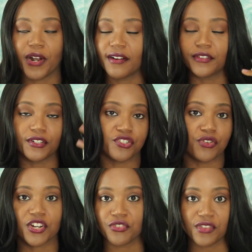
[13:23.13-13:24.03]
whatever
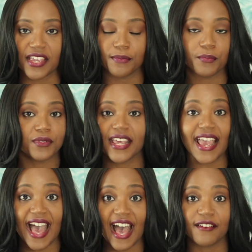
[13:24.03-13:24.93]
structure
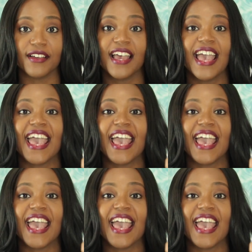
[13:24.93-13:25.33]
they have,